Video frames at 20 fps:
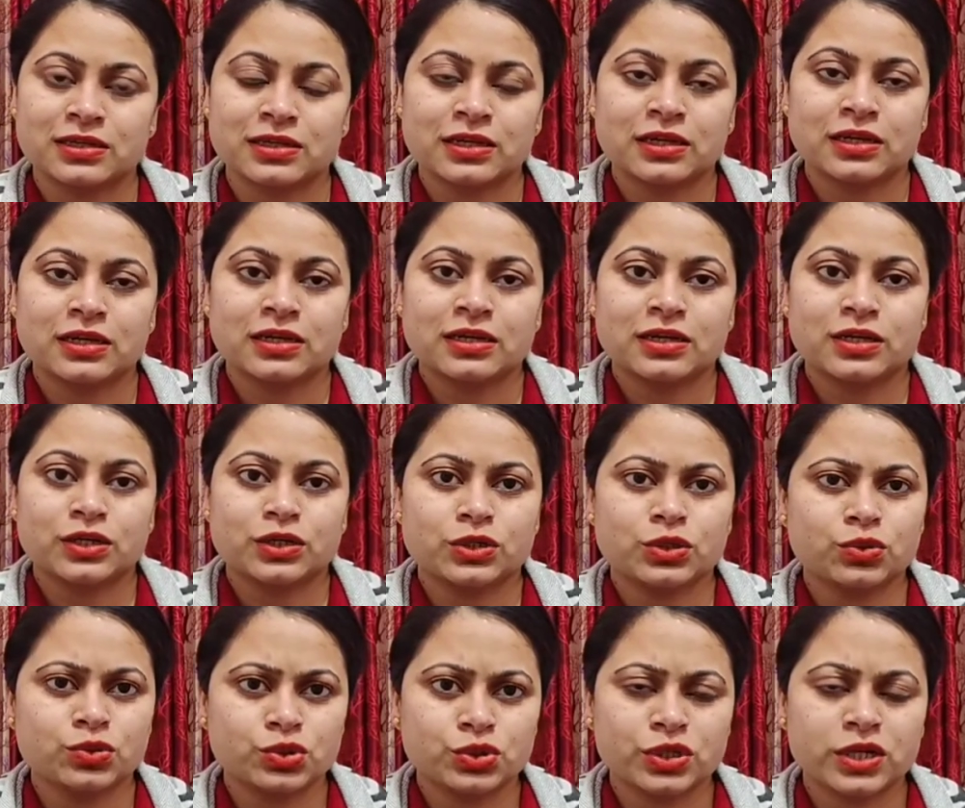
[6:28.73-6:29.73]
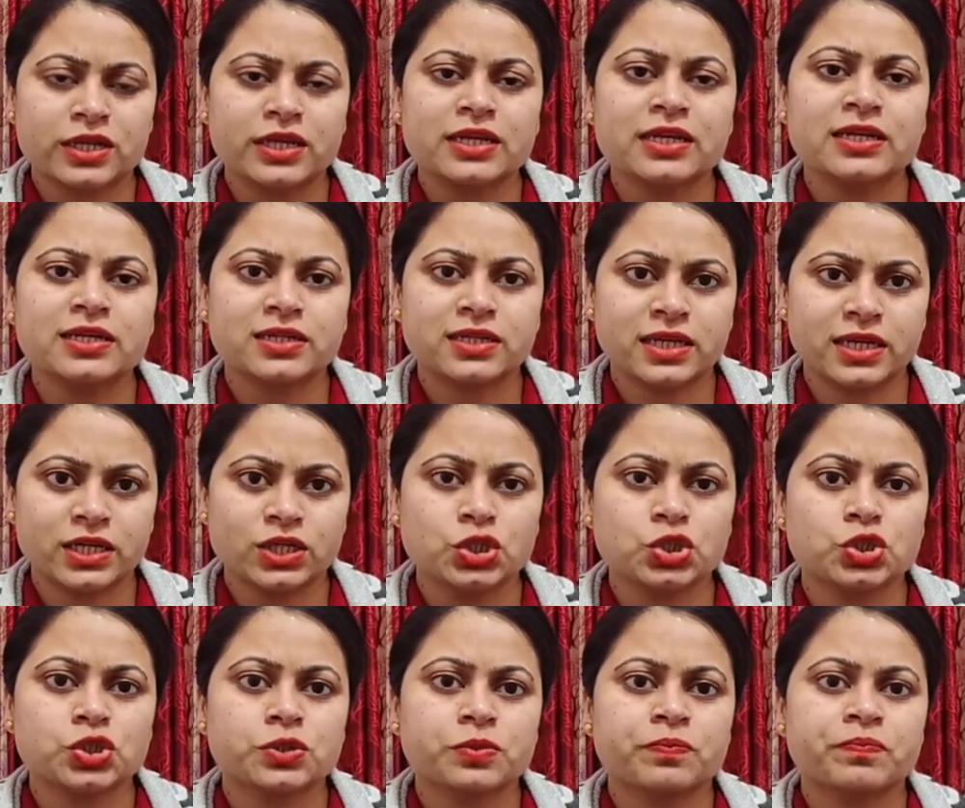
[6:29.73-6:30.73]
usually teach
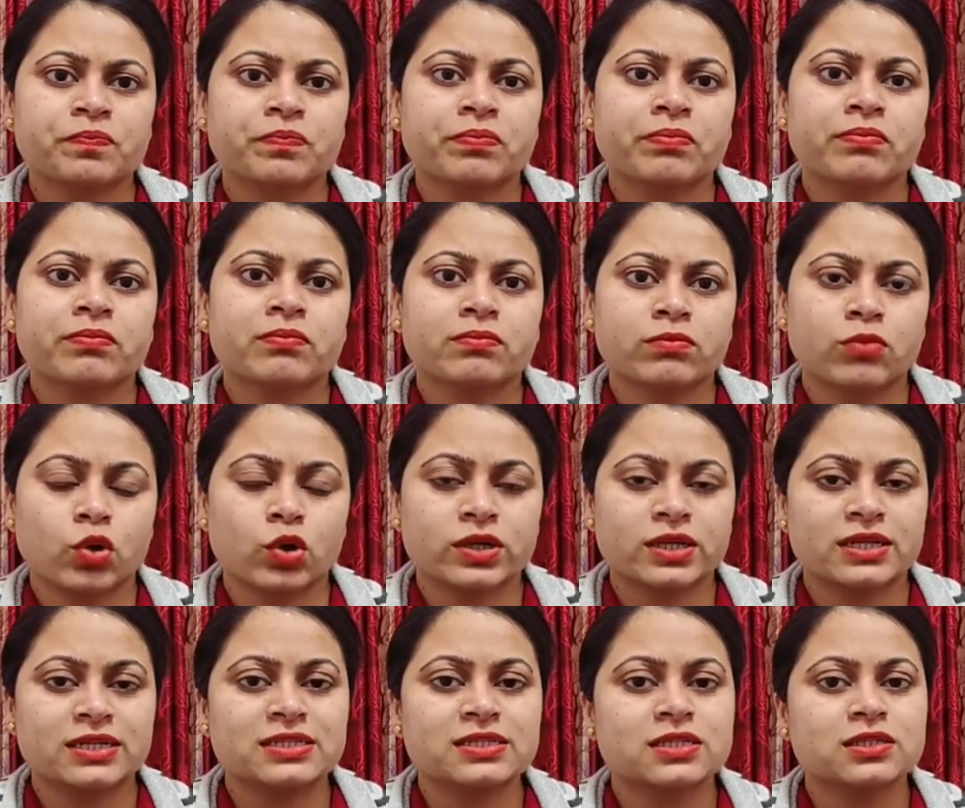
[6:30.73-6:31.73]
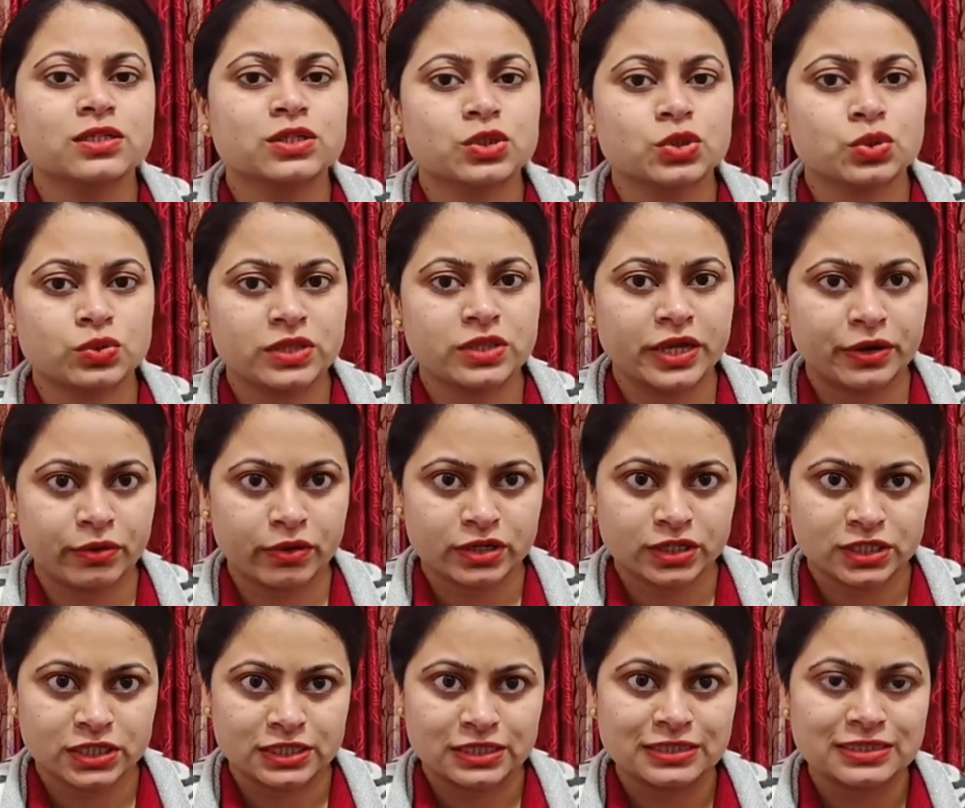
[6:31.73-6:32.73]
morals to their
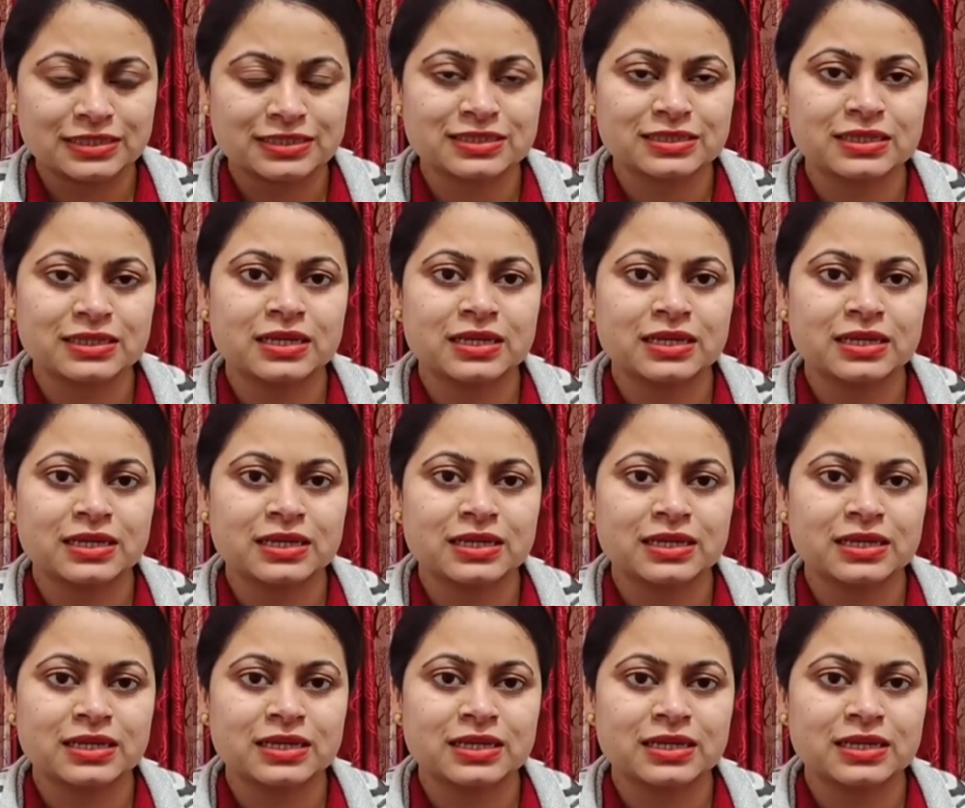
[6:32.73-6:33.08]
audience,